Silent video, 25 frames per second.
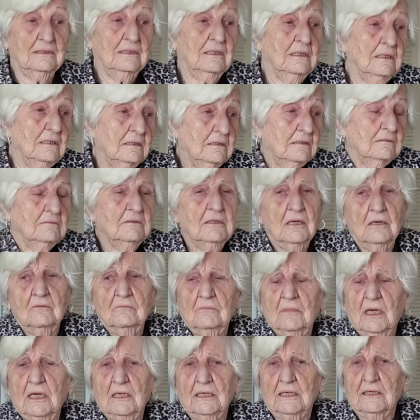No
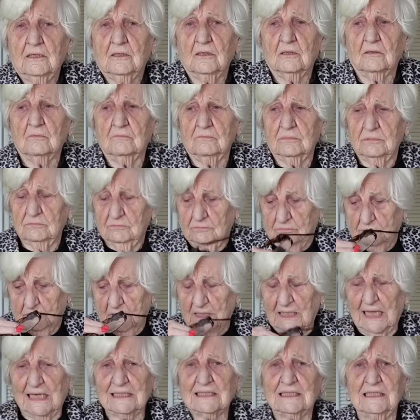makeup.
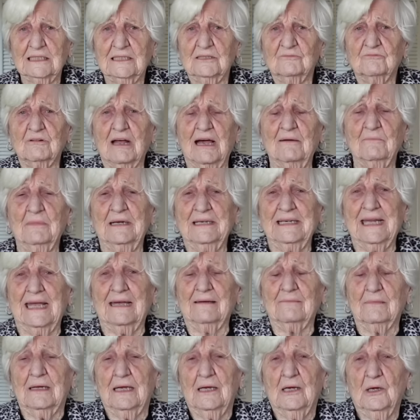Glasses round my
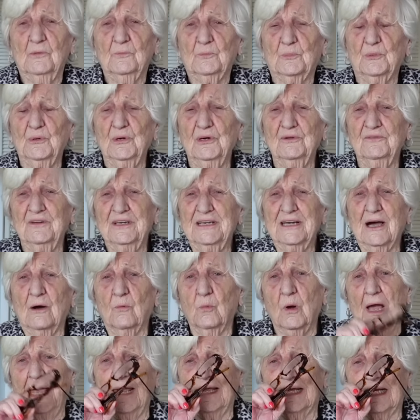neck. Proving
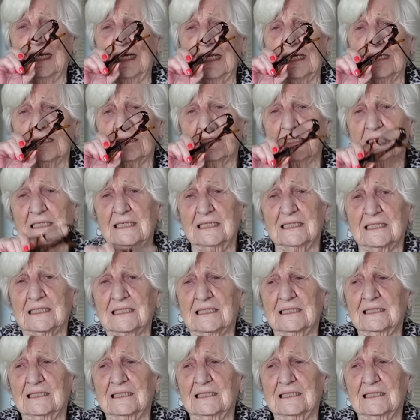I wear glasses.